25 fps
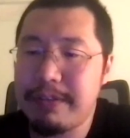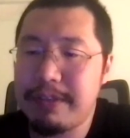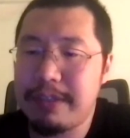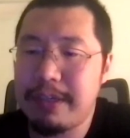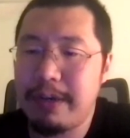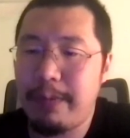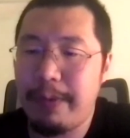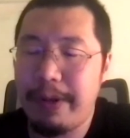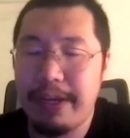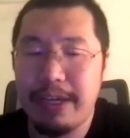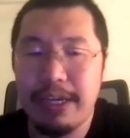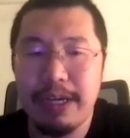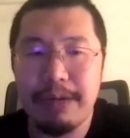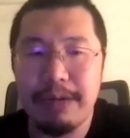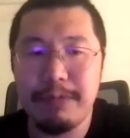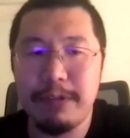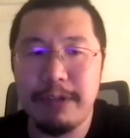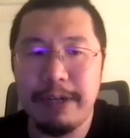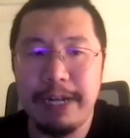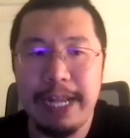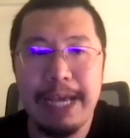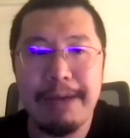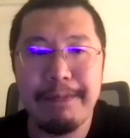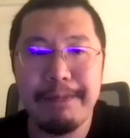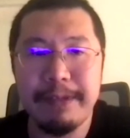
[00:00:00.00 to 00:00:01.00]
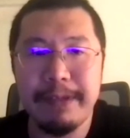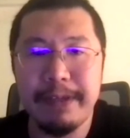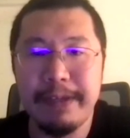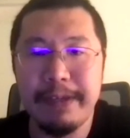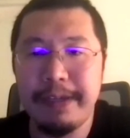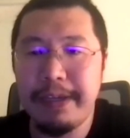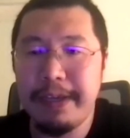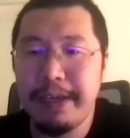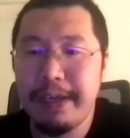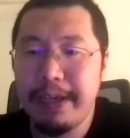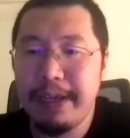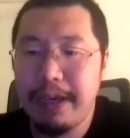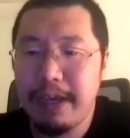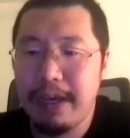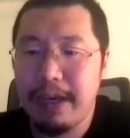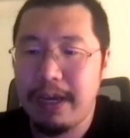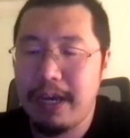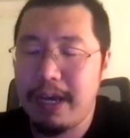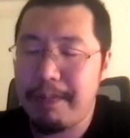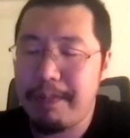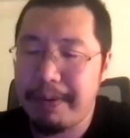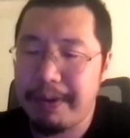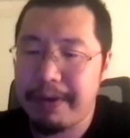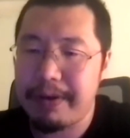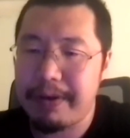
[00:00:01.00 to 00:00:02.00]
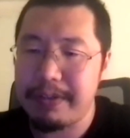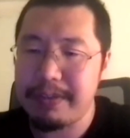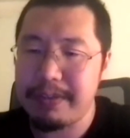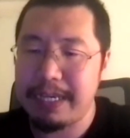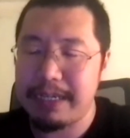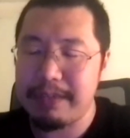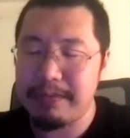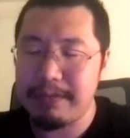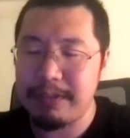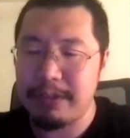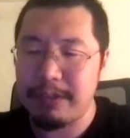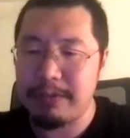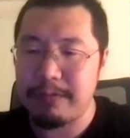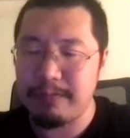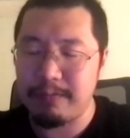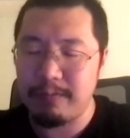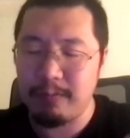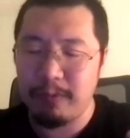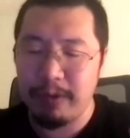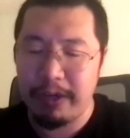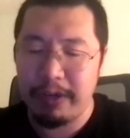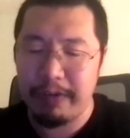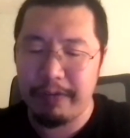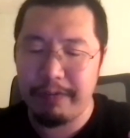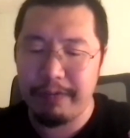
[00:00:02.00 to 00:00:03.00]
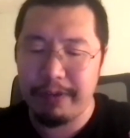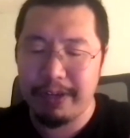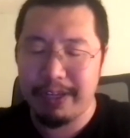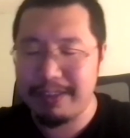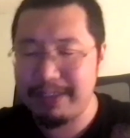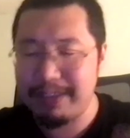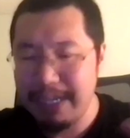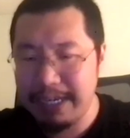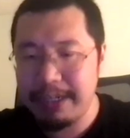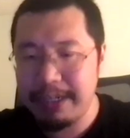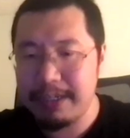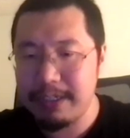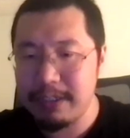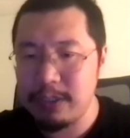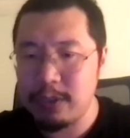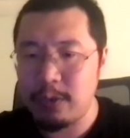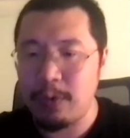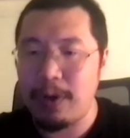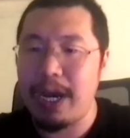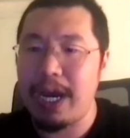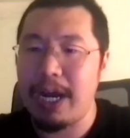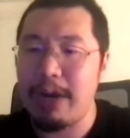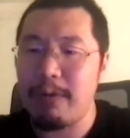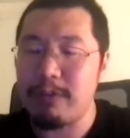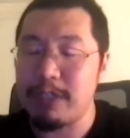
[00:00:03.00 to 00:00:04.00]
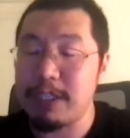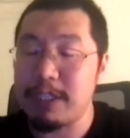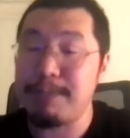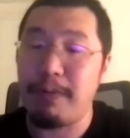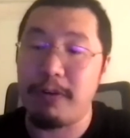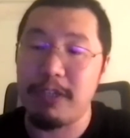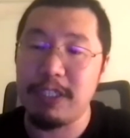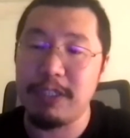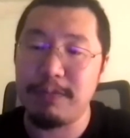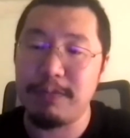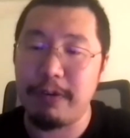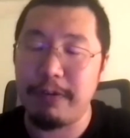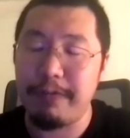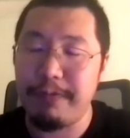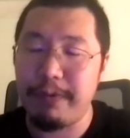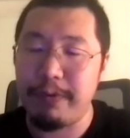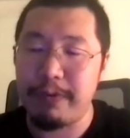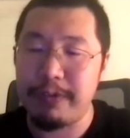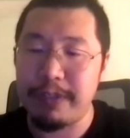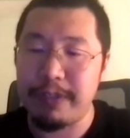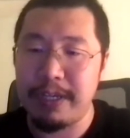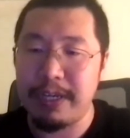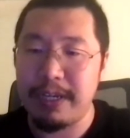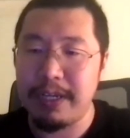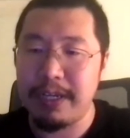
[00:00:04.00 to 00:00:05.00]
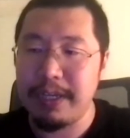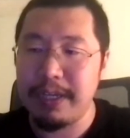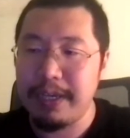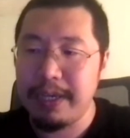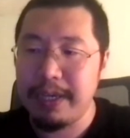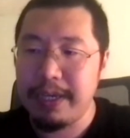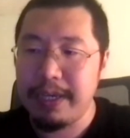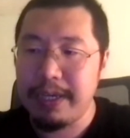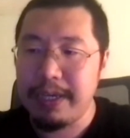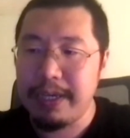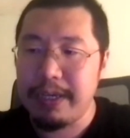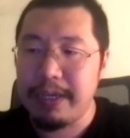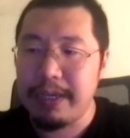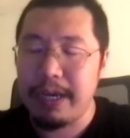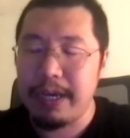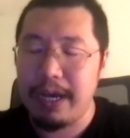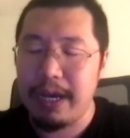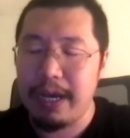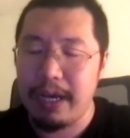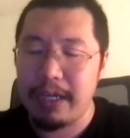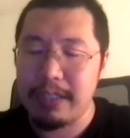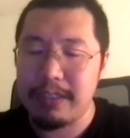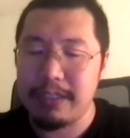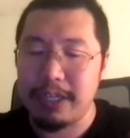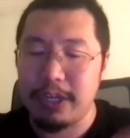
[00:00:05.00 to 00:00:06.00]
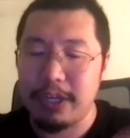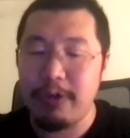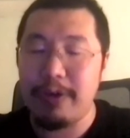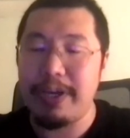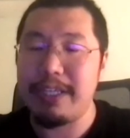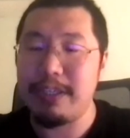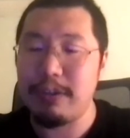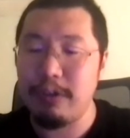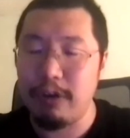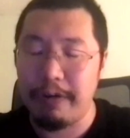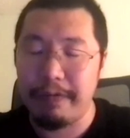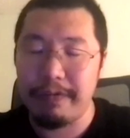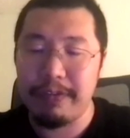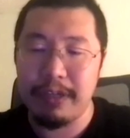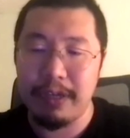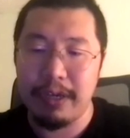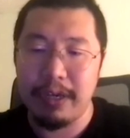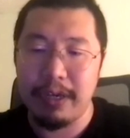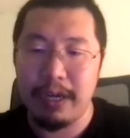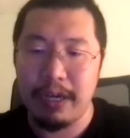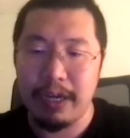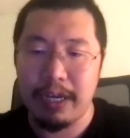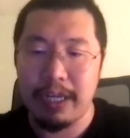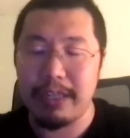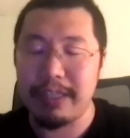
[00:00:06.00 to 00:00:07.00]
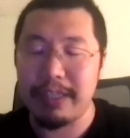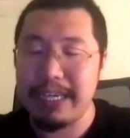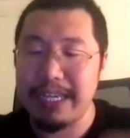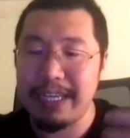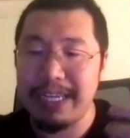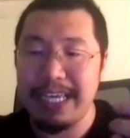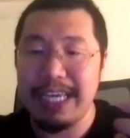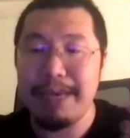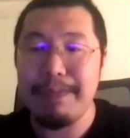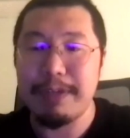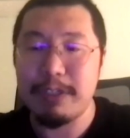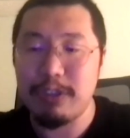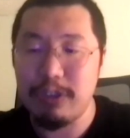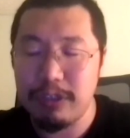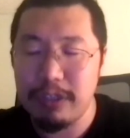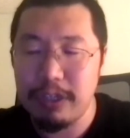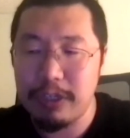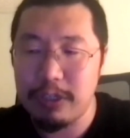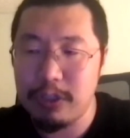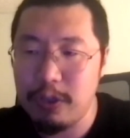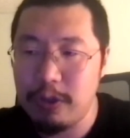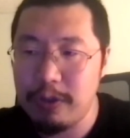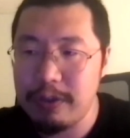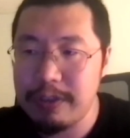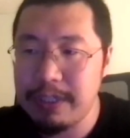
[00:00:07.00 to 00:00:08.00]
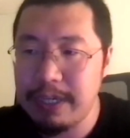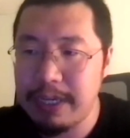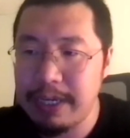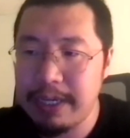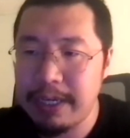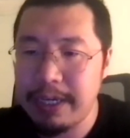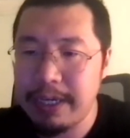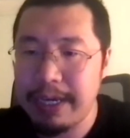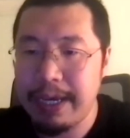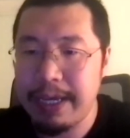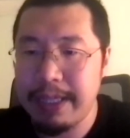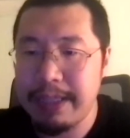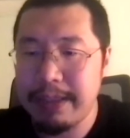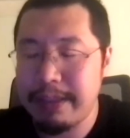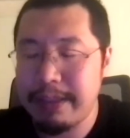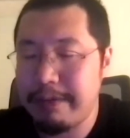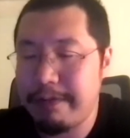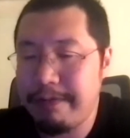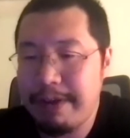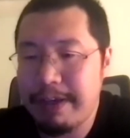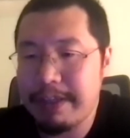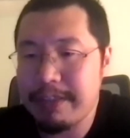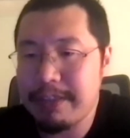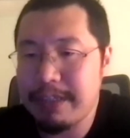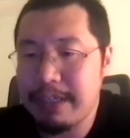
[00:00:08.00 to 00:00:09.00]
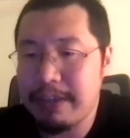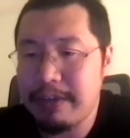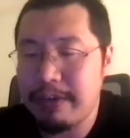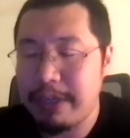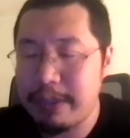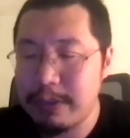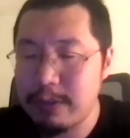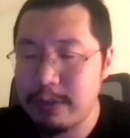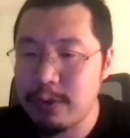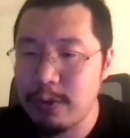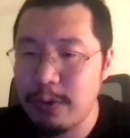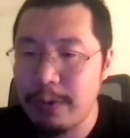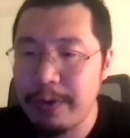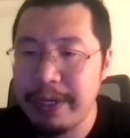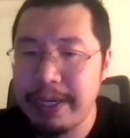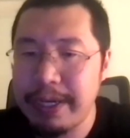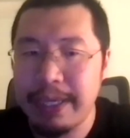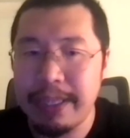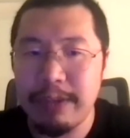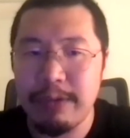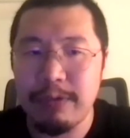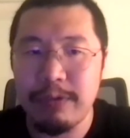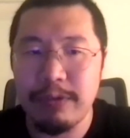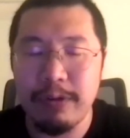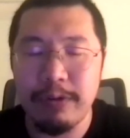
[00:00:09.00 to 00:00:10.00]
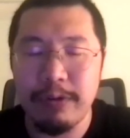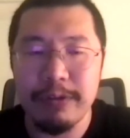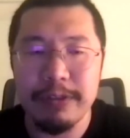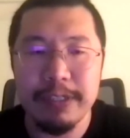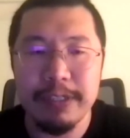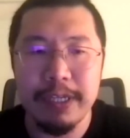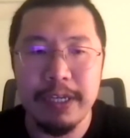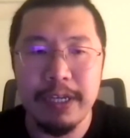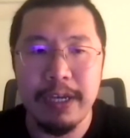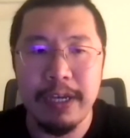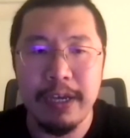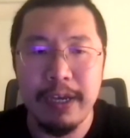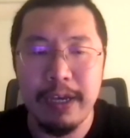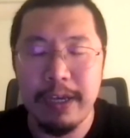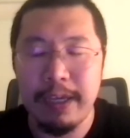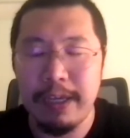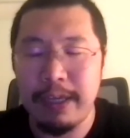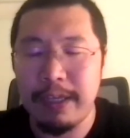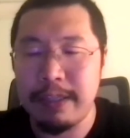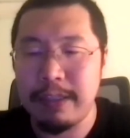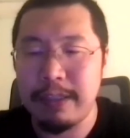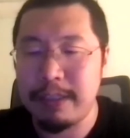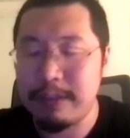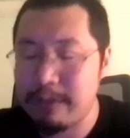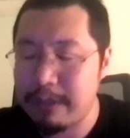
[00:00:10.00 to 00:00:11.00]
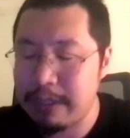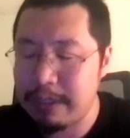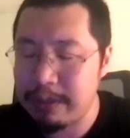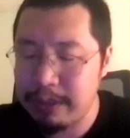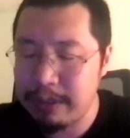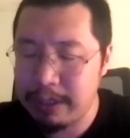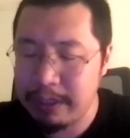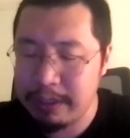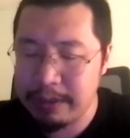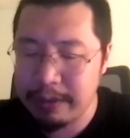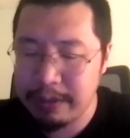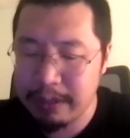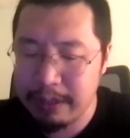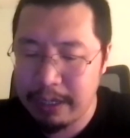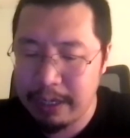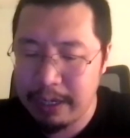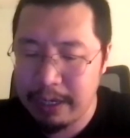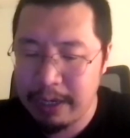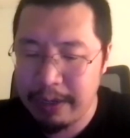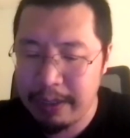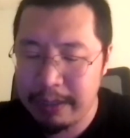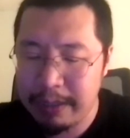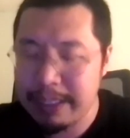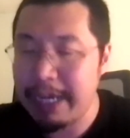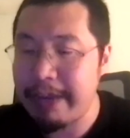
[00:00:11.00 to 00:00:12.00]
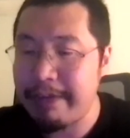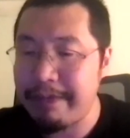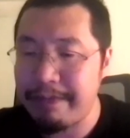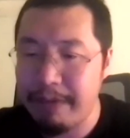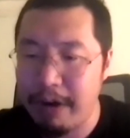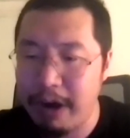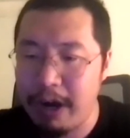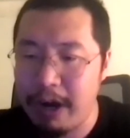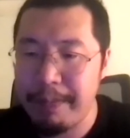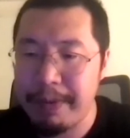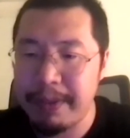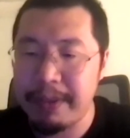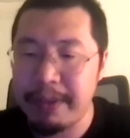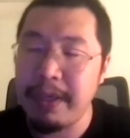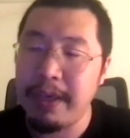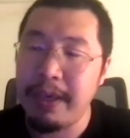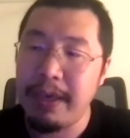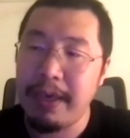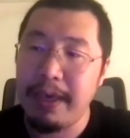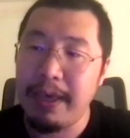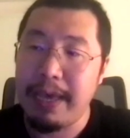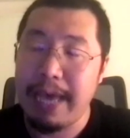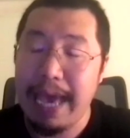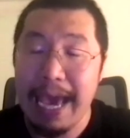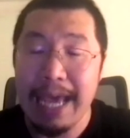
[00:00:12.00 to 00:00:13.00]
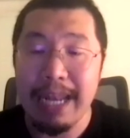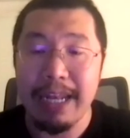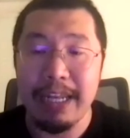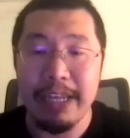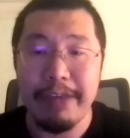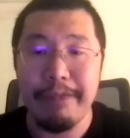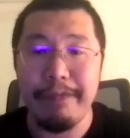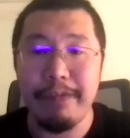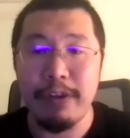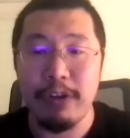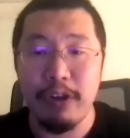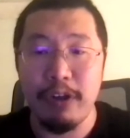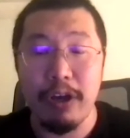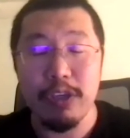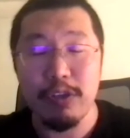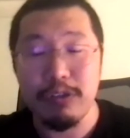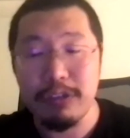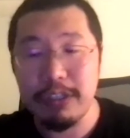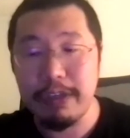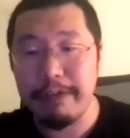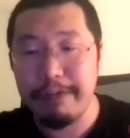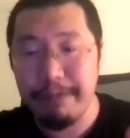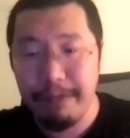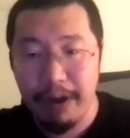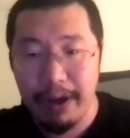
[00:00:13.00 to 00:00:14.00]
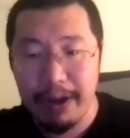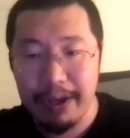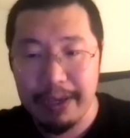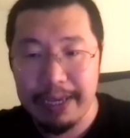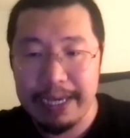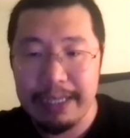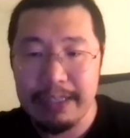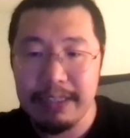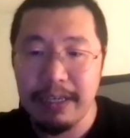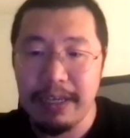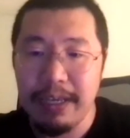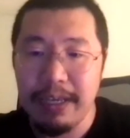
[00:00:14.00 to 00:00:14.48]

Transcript: when it comes to Lambda, because with containers, you are responsible for the security of the container images you're using and the things that you're installing into those in that environment. And if you're not using Fargate,